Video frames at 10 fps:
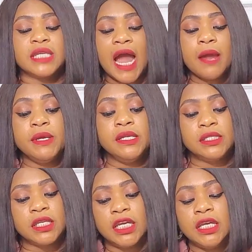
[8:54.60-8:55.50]
time
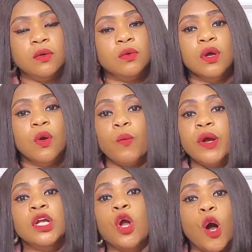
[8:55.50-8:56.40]
is key
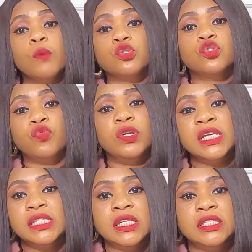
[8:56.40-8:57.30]
when it comes to real
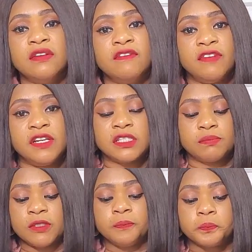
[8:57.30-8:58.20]
estate
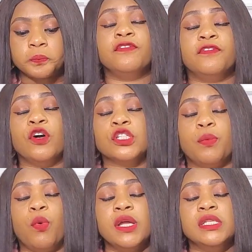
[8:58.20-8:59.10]
investment.
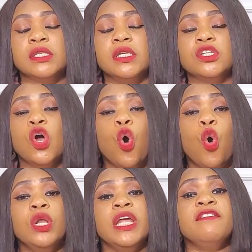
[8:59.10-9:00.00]
Fourth point is
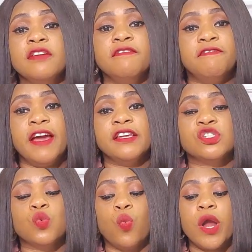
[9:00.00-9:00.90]
only
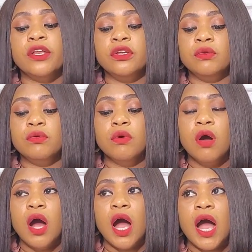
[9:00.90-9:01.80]
invest when you
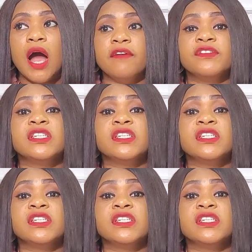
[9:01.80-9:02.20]
have